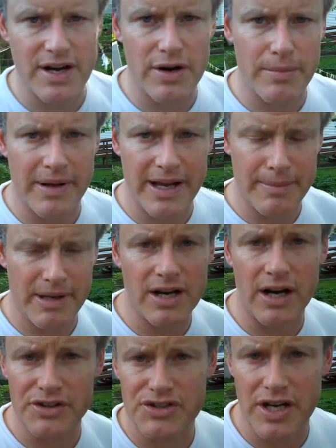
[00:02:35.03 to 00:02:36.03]
down in Miami
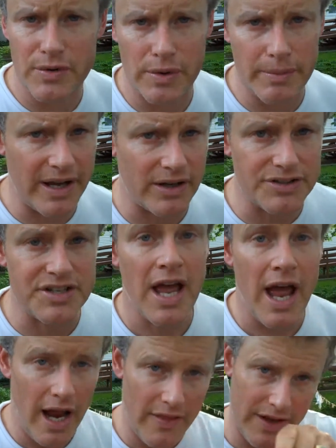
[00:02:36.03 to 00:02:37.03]
called Genuine Michael's,
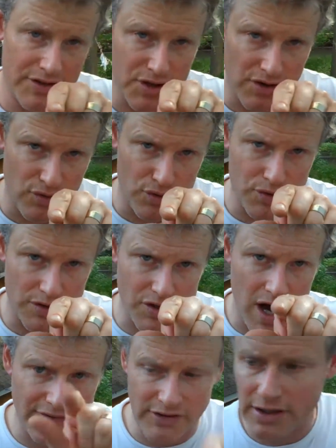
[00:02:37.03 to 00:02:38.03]
and they serve loose roast
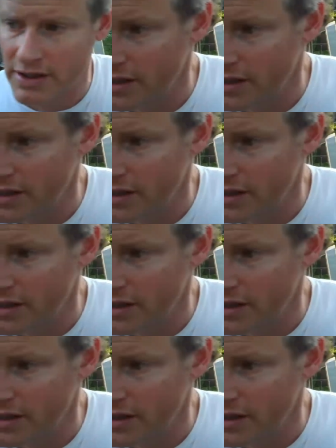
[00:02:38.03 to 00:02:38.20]
coffee.